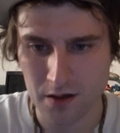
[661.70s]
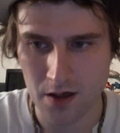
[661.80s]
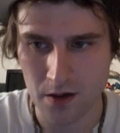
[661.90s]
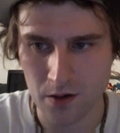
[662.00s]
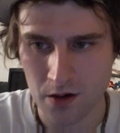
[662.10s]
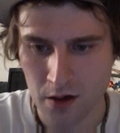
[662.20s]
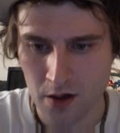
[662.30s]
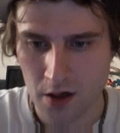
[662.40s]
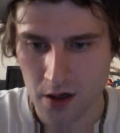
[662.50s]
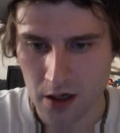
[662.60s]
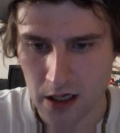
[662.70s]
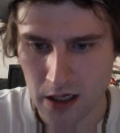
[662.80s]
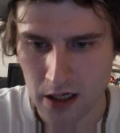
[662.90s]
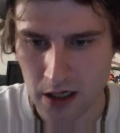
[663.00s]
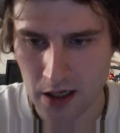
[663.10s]
you know,
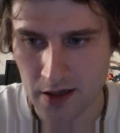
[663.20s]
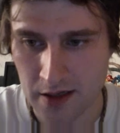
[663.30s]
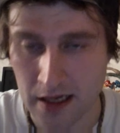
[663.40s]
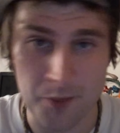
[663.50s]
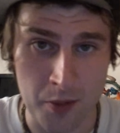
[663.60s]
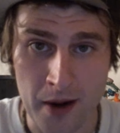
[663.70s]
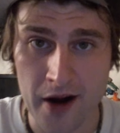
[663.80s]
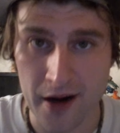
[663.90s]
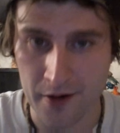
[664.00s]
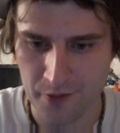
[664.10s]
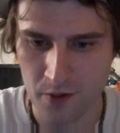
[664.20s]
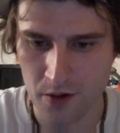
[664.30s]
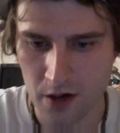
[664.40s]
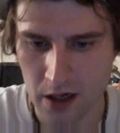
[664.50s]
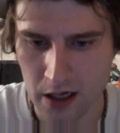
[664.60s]
at preparing
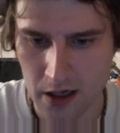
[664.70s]
for